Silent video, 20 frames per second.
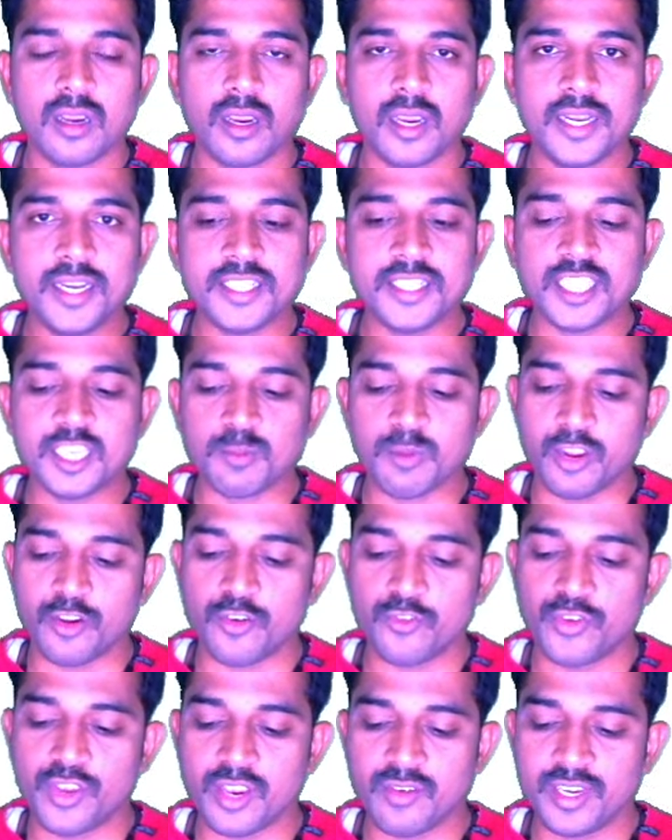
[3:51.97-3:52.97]
Anything,
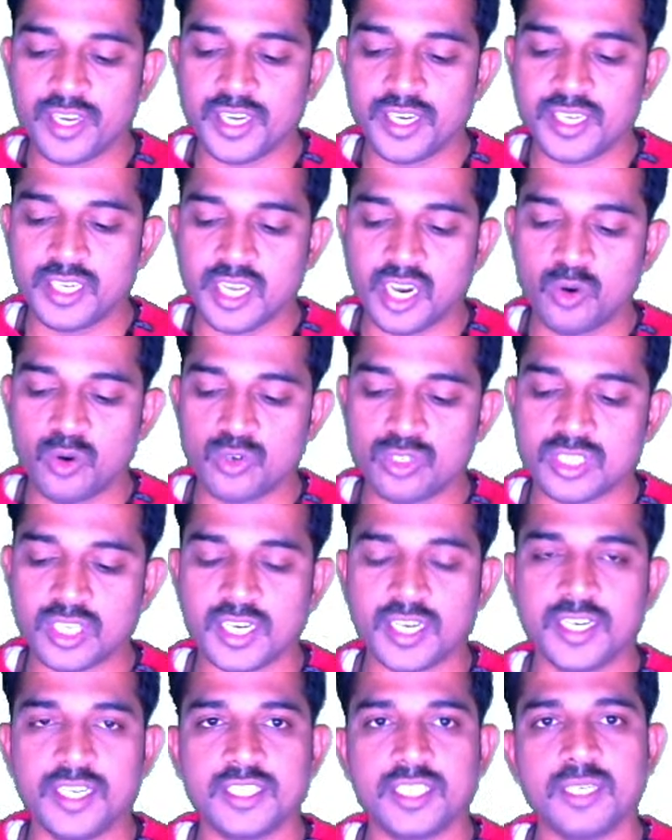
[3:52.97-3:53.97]
if you have any doubts or
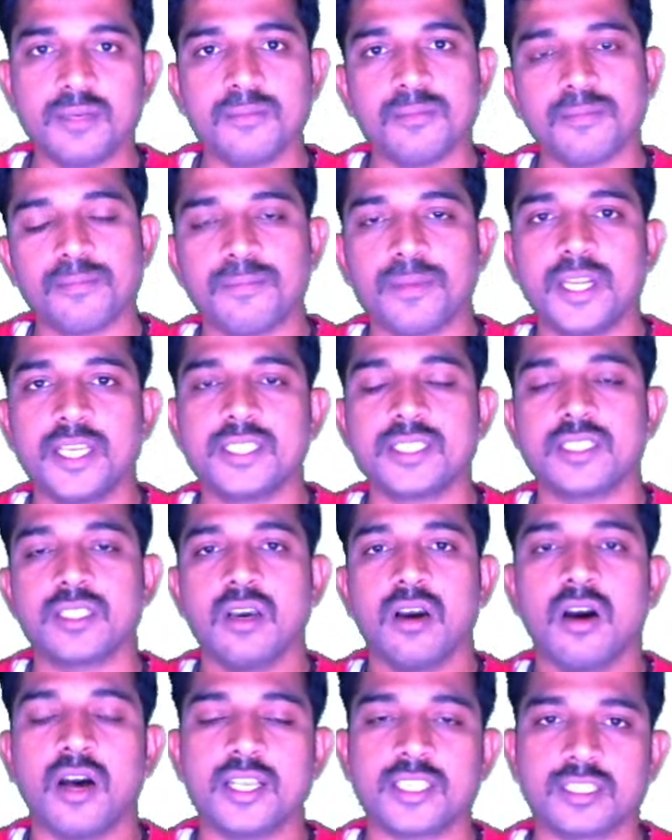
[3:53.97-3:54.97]
anything, please
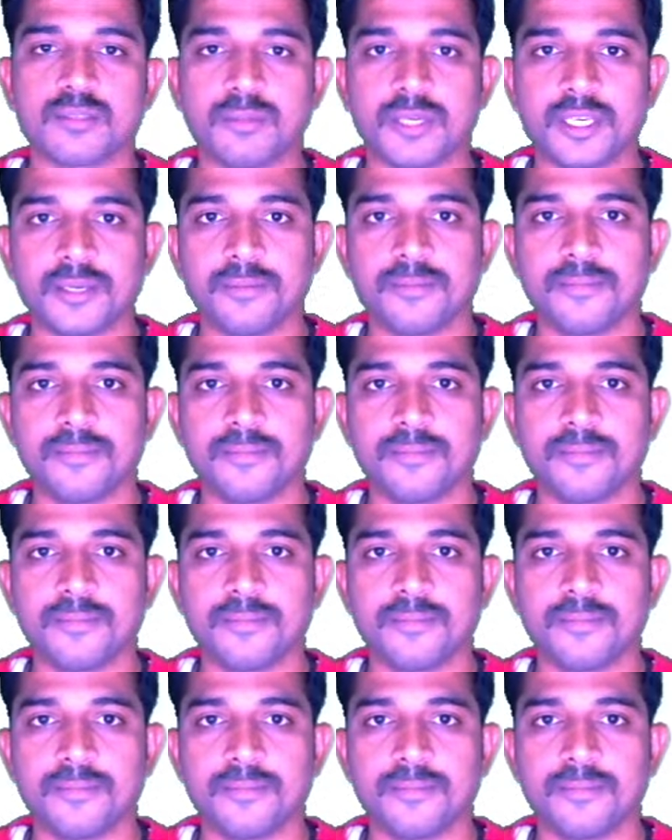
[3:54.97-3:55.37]
ask me.